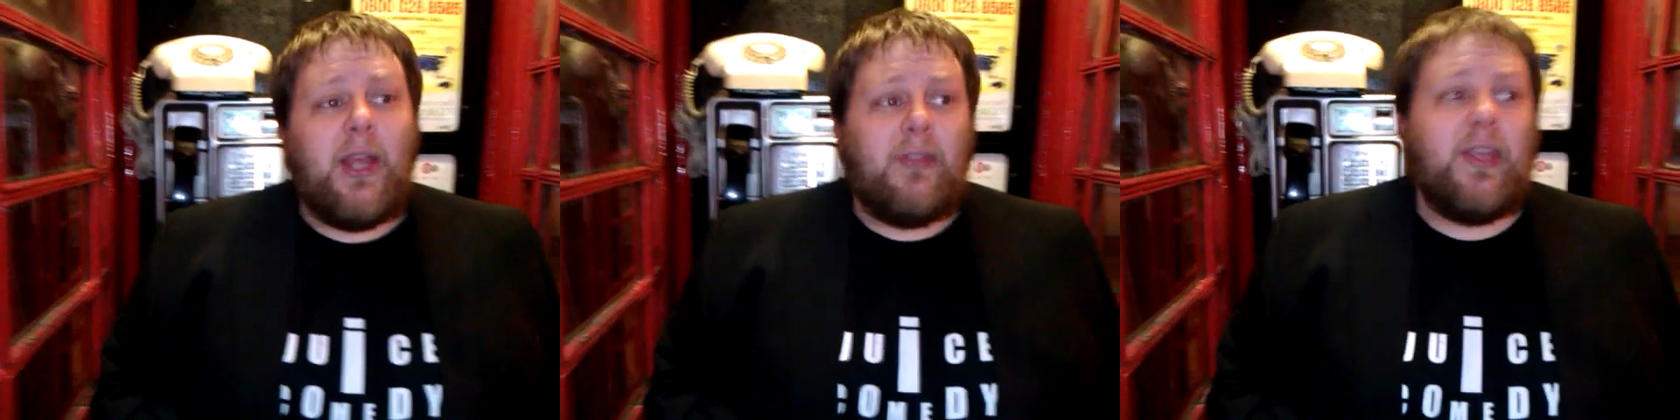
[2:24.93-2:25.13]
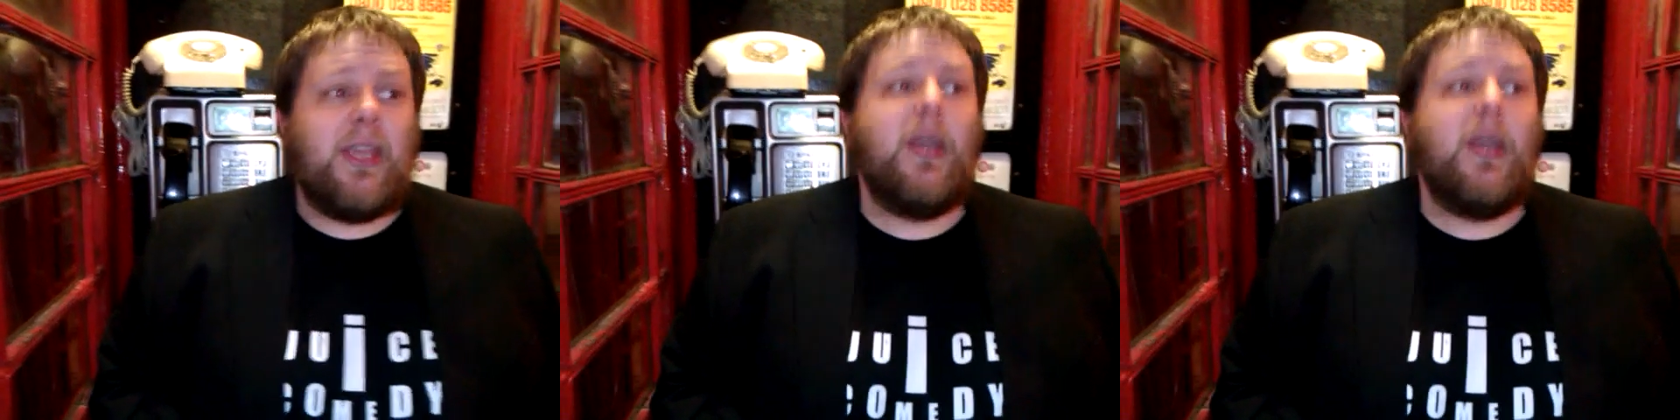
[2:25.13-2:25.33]

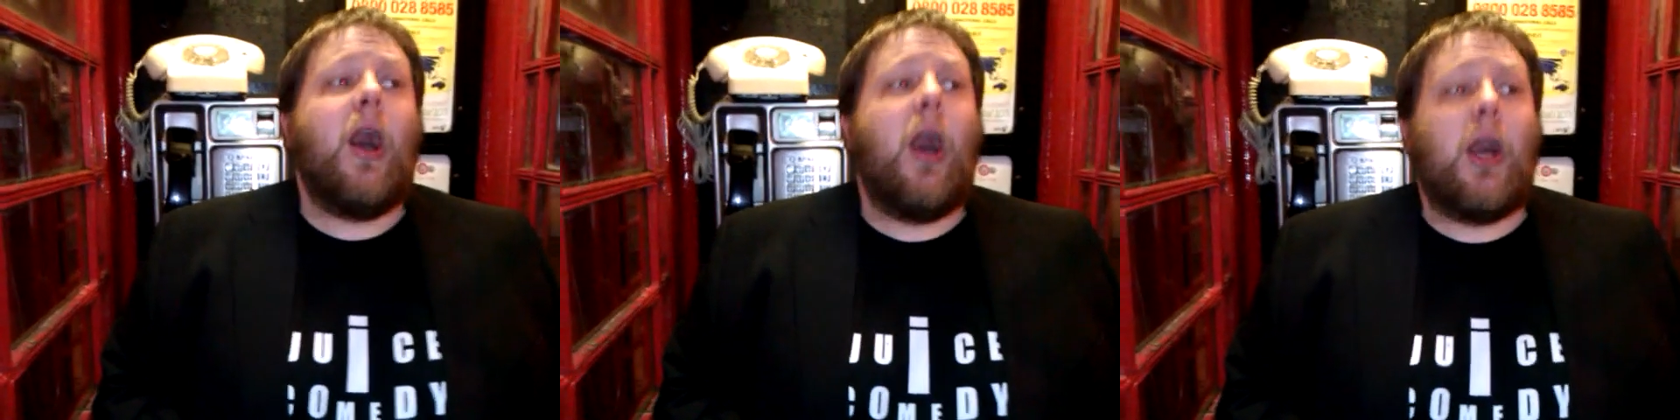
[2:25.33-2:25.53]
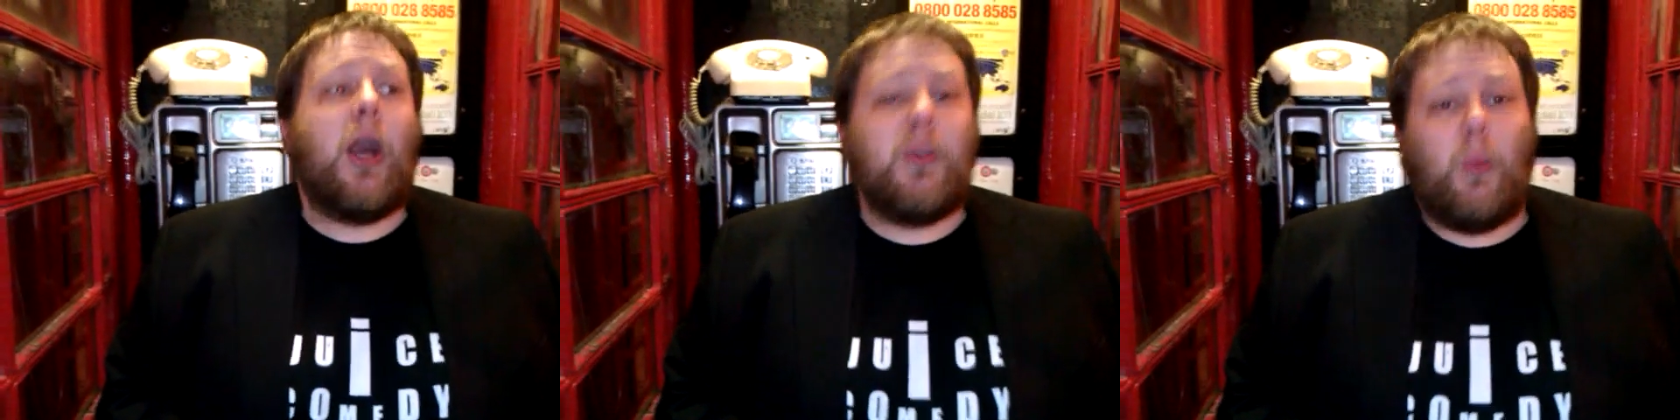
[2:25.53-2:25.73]
the
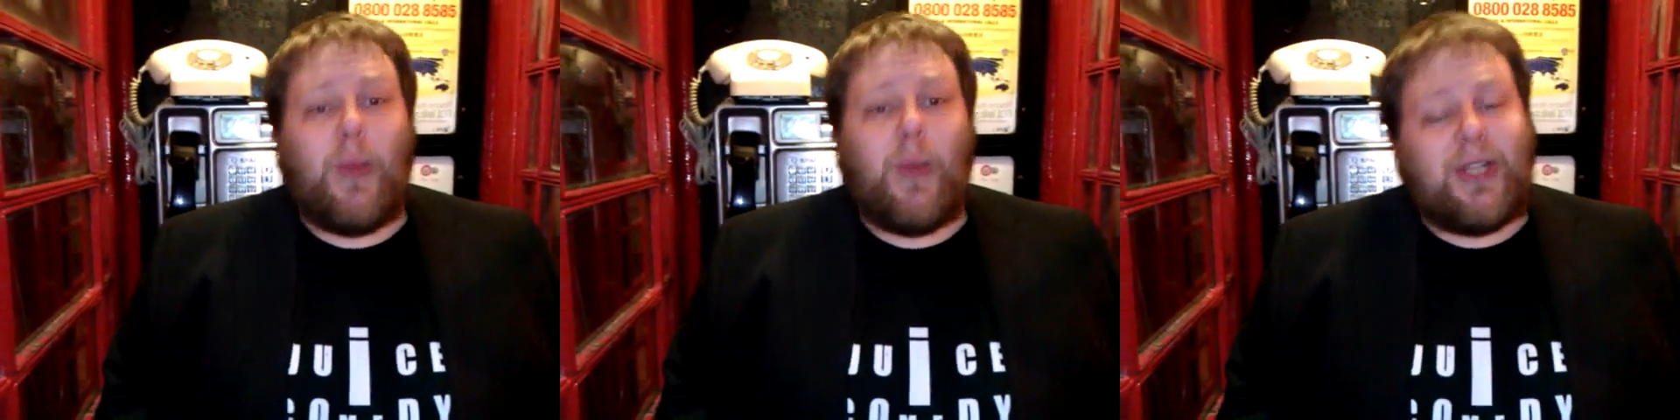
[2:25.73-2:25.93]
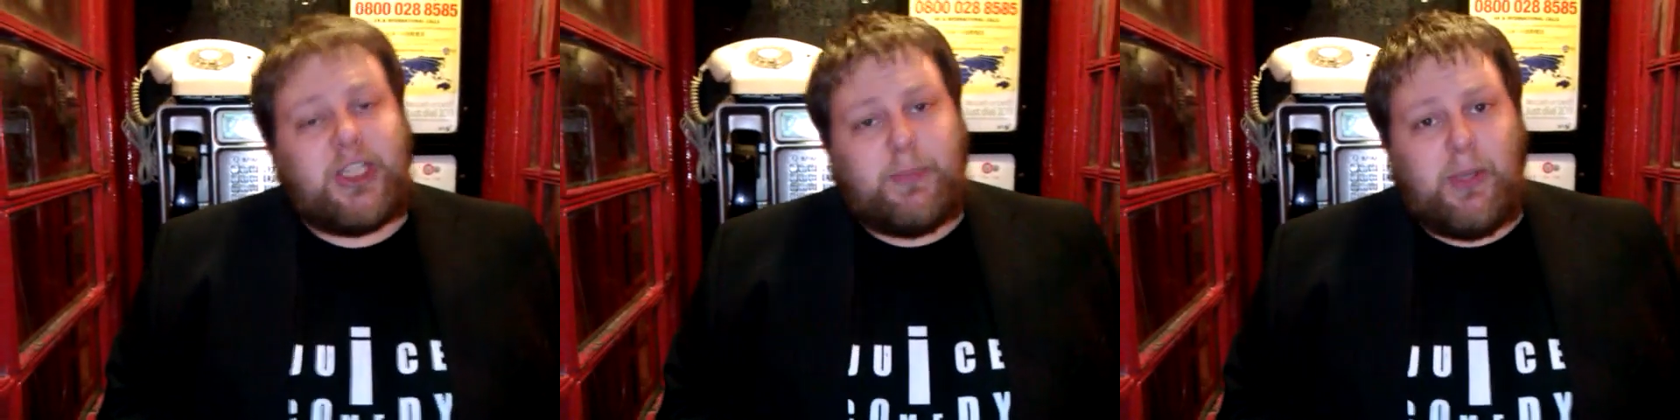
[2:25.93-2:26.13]
Yard and
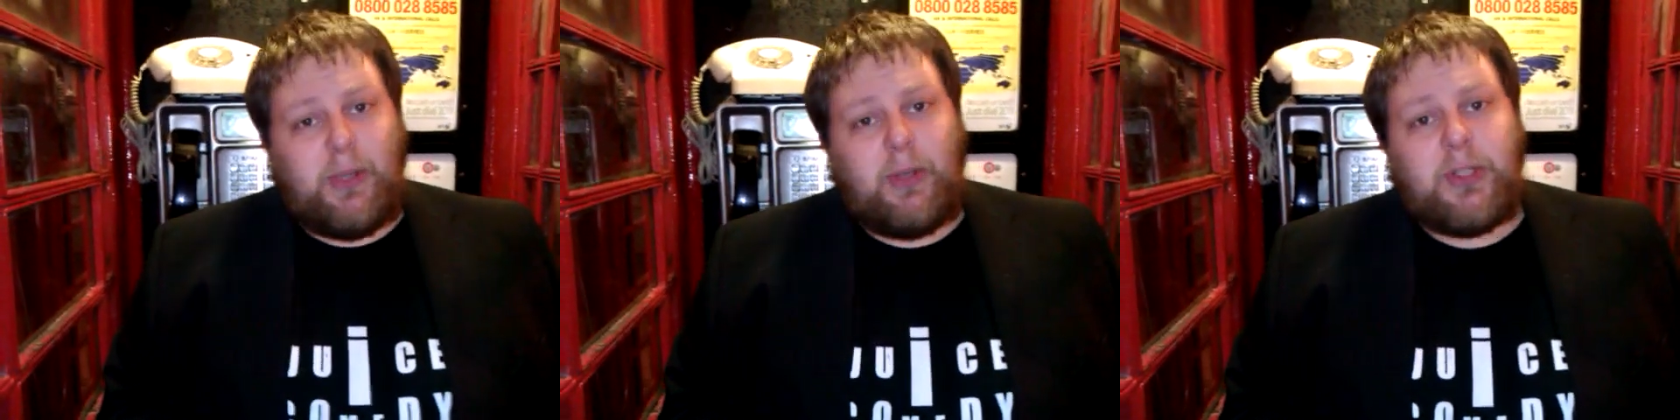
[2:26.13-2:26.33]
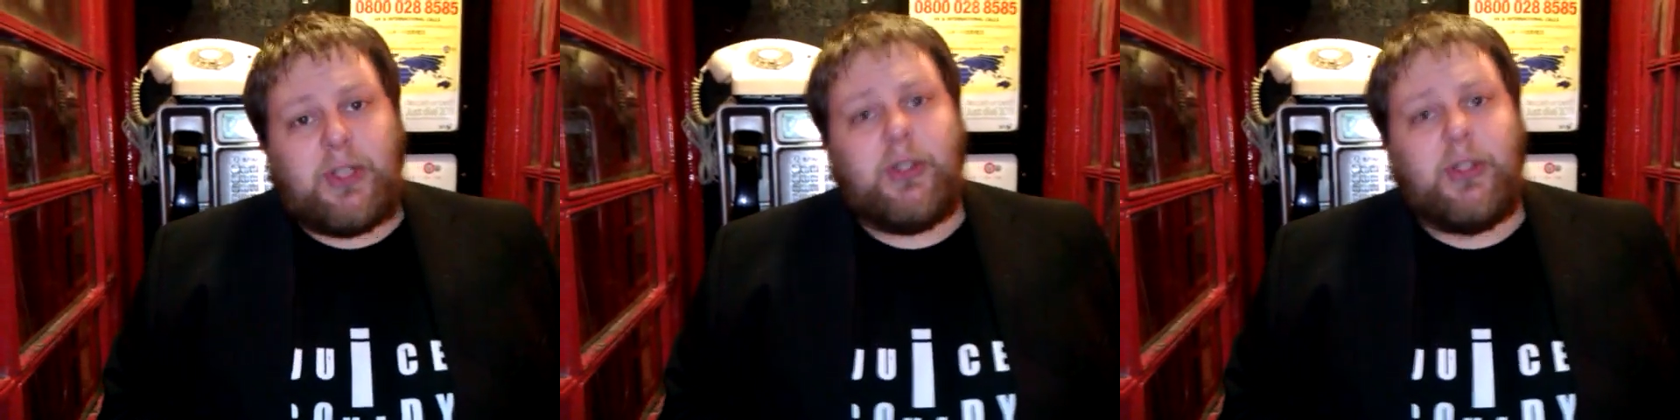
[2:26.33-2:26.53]
Wetherspoons